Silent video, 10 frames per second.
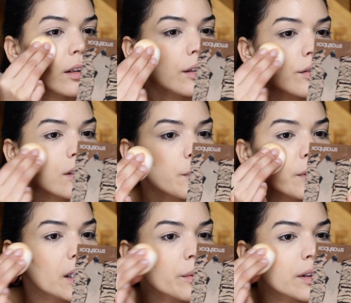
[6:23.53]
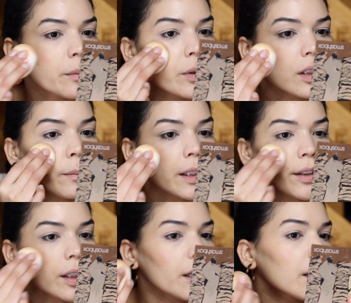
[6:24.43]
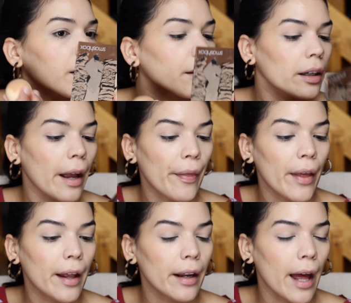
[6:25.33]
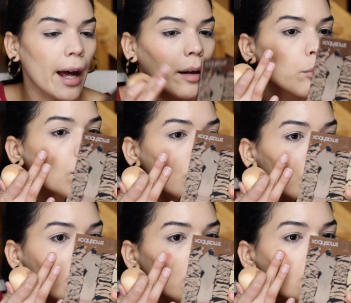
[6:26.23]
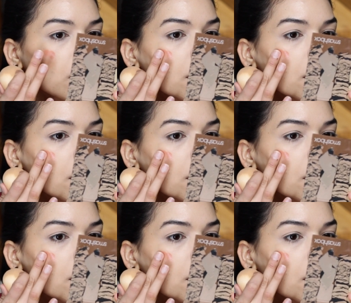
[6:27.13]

And just blend with the Beauty Blender and then add more.